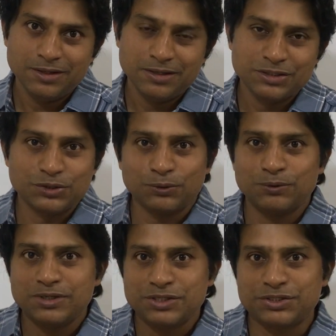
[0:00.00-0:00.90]

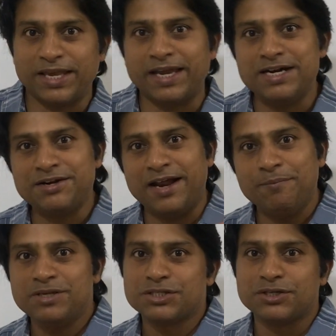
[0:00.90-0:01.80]
So, second
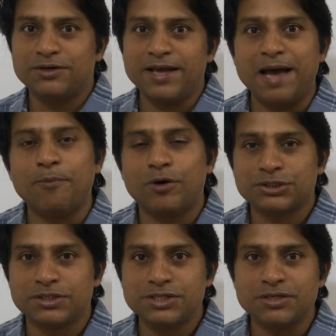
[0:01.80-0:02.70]
trimester
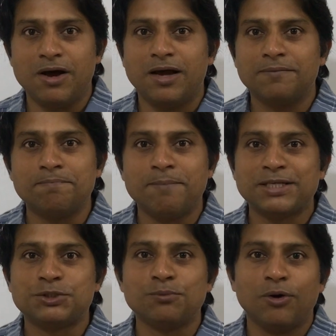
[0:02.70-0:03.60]
abortions are
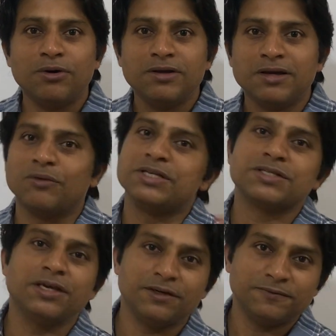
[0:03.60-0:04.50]
much more
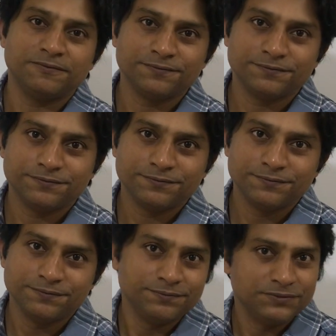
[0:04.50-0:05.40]
riskier,
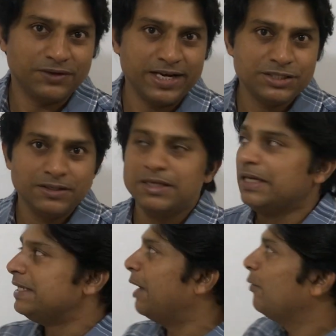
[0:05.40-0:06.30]
right?
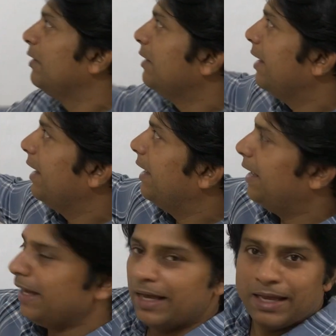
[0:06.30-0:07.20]
Now,
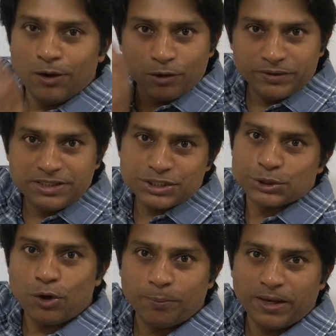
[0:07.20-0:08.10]
along with this
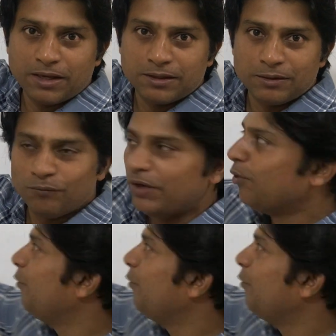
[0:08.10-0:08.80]
topic, we go